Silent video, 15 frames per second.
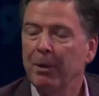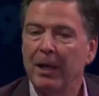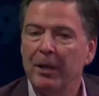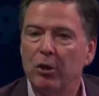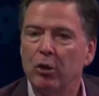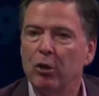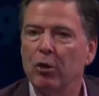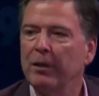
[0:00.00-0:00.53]
But I'd
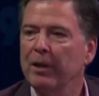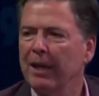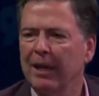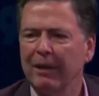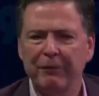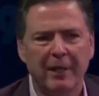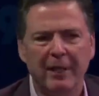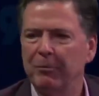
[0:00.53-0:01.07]
heard that,
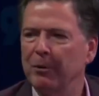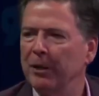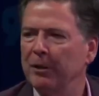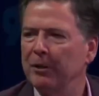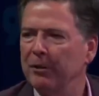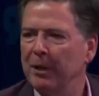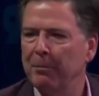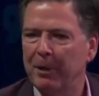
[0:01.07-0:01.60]
I forget where I'd
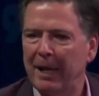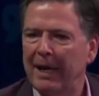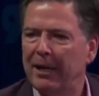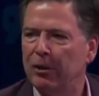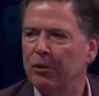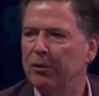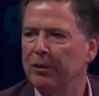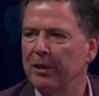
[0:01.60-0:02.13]
heard that, but I had
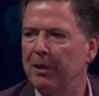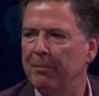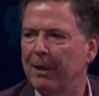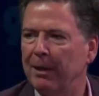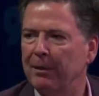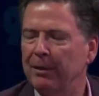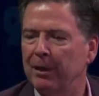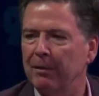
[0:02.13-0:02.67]
heard that
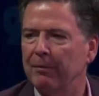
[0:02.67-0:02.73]
about him.